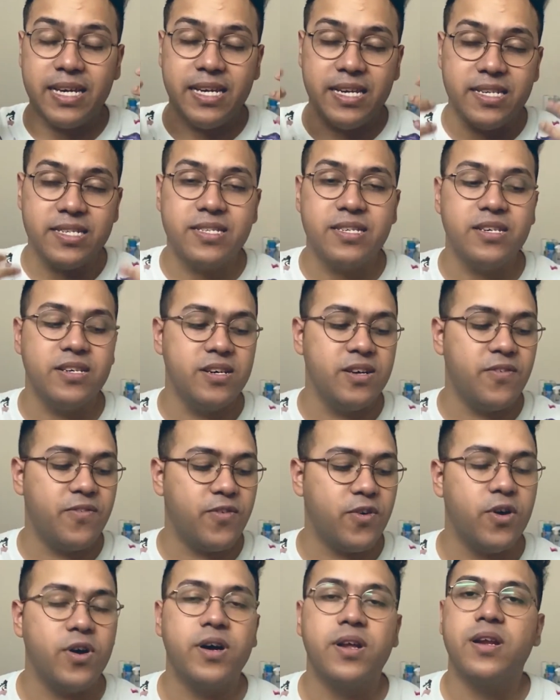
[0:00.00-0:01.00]
easier
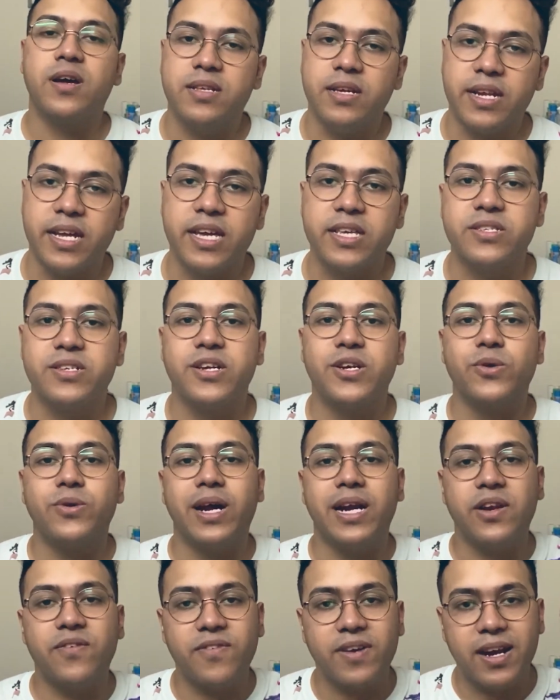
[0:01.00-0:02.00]
for the razor to
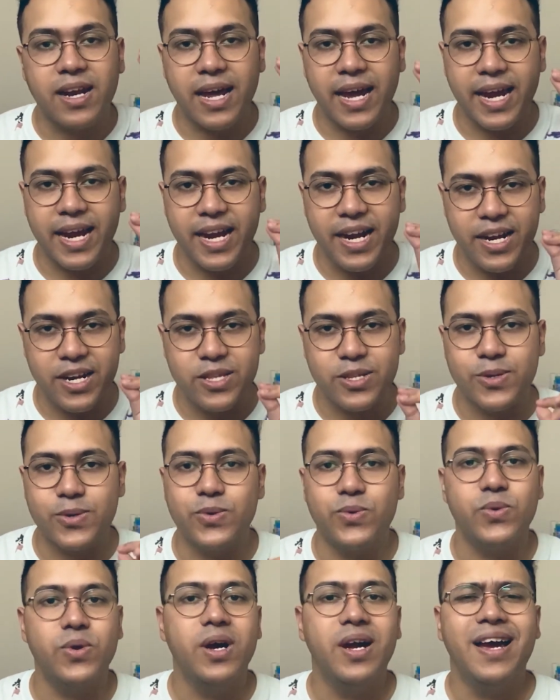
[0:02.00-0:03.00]
kind of glide through,